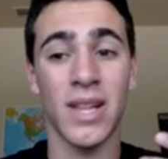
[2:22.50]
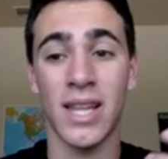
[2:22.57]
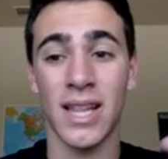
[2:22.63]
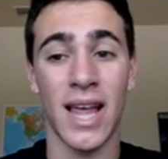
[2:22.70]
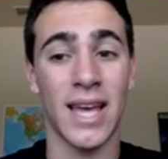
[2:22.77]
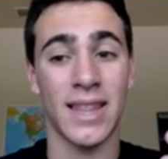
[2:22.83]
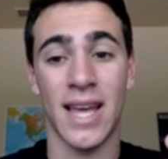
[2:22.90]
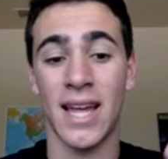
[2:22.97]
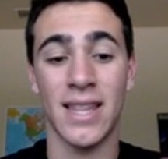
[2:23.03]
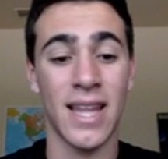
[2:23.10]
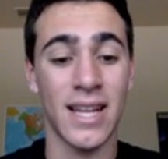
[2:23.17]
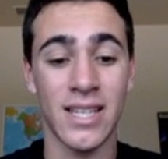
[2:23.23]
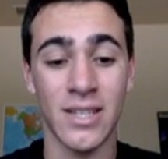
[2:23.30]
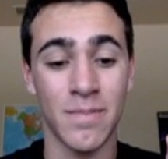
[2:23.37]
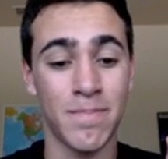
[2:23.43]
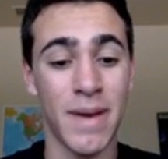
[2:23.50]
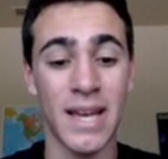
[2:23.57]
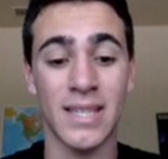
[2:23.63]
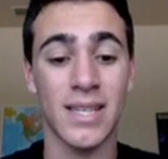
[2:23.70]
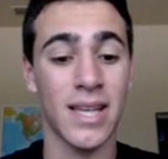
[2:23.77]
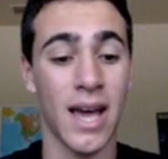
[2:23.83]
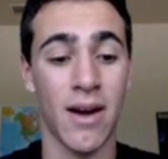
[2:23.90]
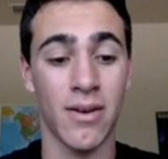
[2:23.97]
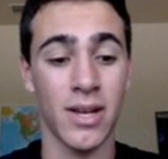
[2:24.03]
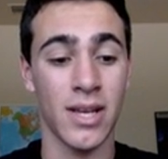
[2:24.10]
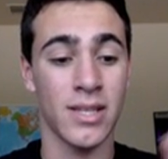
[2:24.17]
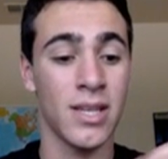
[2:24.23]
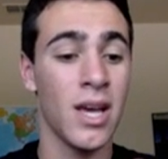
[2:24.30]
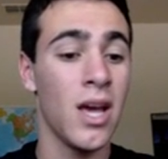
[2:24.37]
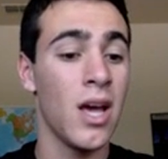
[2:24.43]
really like that. That is basically how it
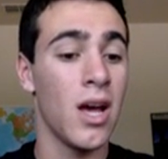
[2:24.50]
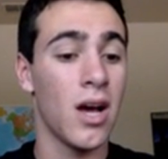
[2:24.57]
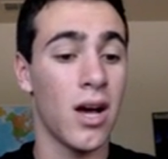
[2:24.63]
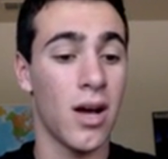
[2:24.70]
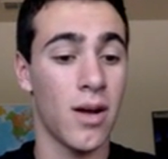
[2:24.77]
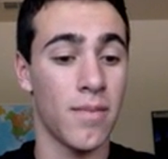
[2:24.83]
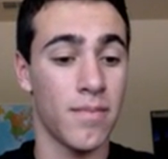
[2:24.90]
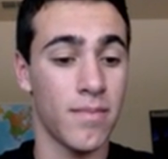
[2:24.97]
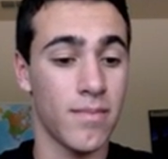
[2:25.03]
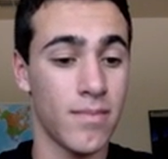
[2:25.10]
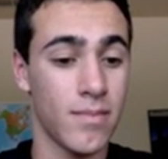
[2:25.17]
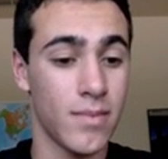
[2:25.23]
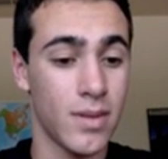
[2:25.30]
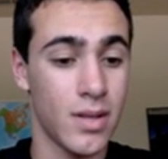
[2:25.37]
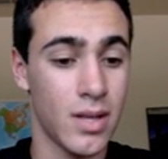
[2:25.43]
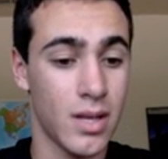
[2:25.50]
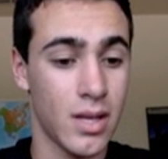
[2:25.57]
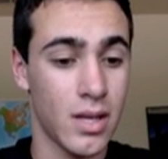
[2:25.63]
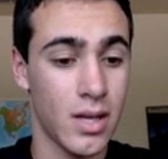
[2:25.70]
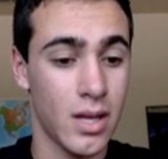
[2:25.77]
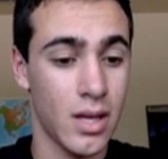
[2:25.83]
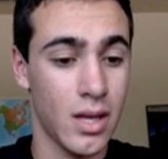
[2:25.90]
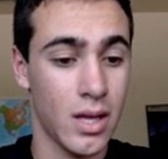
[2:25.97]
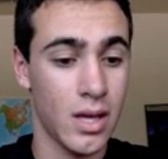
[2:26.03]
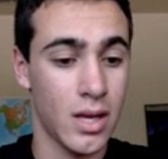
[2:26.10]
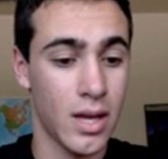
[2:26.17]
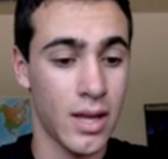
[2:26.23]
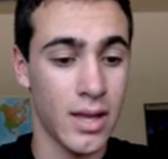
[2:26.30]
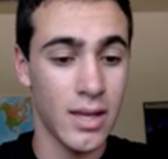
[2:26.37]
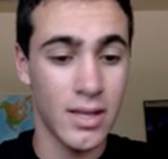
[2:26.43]
is.
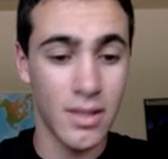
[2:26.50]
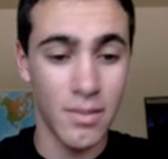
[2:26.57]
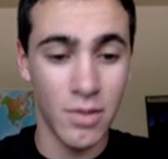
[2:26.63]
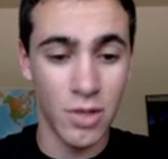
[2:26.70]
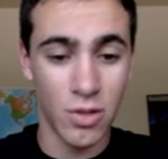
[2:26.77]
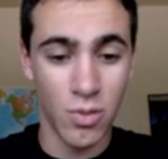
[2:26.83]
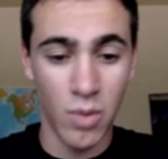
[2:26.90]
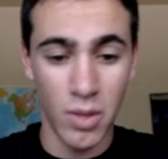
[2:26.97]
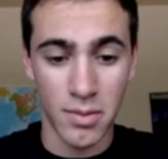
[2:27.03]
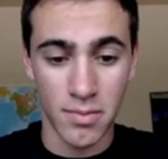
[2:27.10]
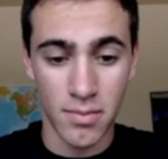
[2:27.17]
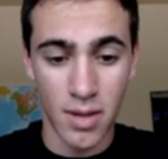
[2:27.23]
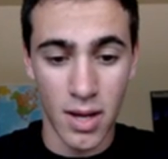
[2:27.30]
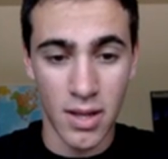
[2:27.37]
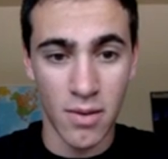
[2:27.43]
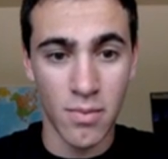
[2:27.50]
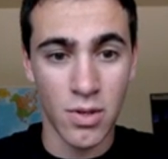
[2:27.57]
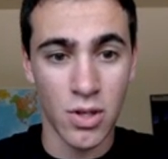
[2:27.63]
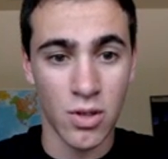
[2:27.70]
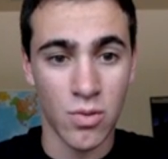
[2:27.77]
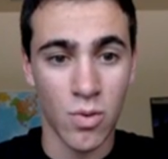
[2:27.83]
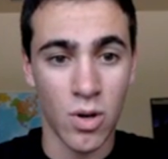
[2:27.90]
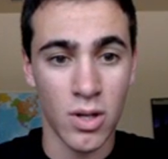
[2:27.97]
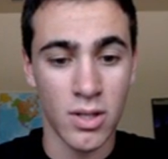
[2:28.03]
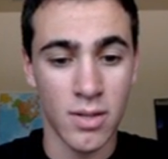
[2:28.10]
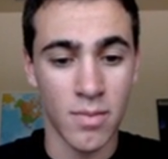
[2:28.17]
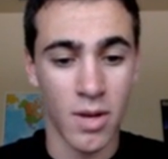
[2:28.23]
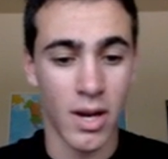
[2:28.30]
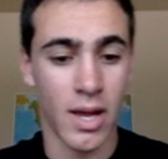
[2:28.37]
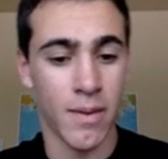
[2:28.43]
And I think someone just won. I think we just won.
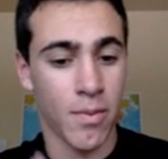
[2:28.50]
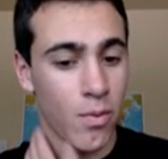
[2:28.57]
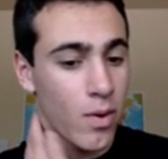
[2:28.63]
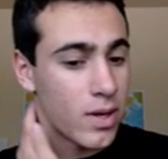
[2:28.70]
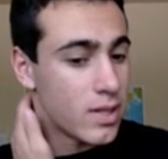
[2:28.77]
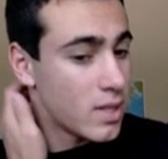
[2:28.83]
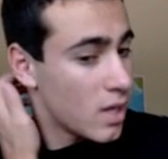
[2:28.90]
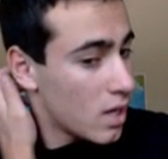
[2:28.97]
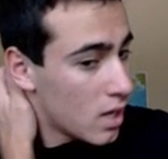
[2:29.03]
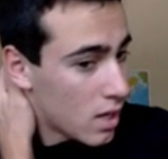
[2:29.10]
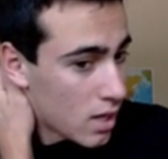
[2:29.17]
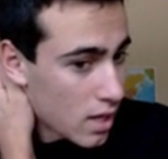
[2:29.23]
Someone got 8 points,